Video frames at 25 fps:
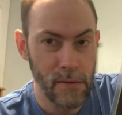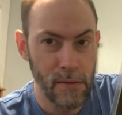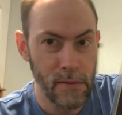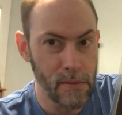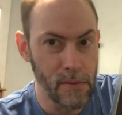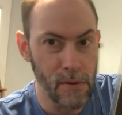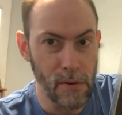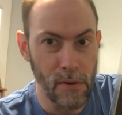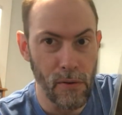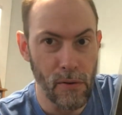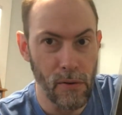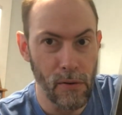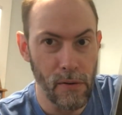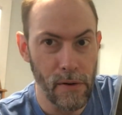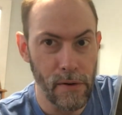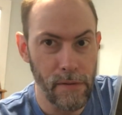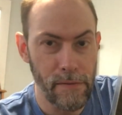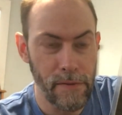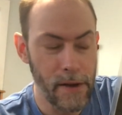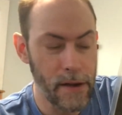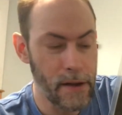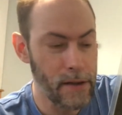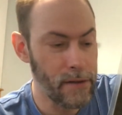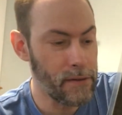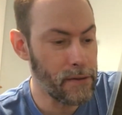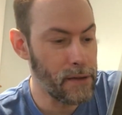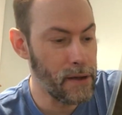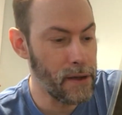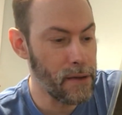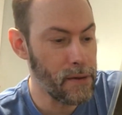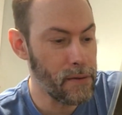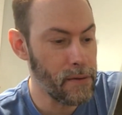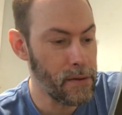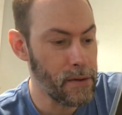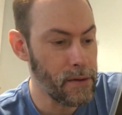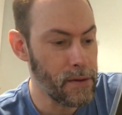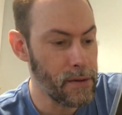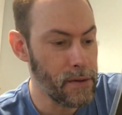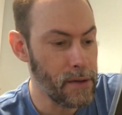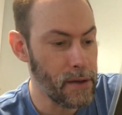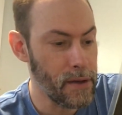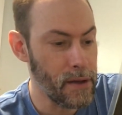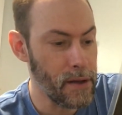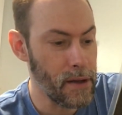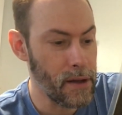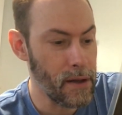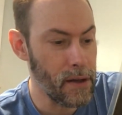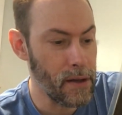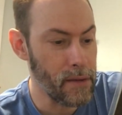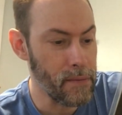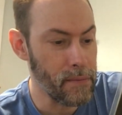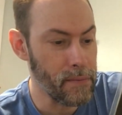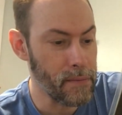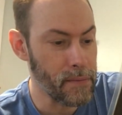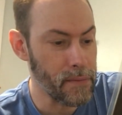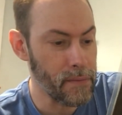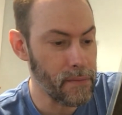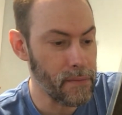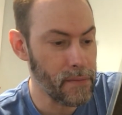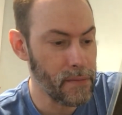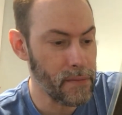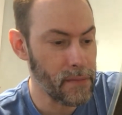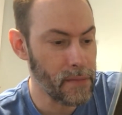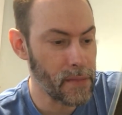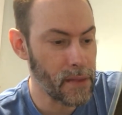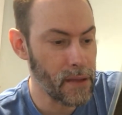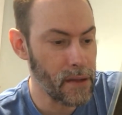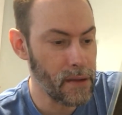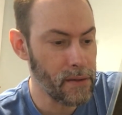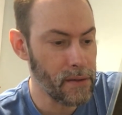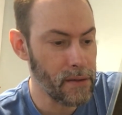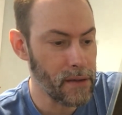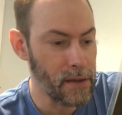What a horrifying sound. It's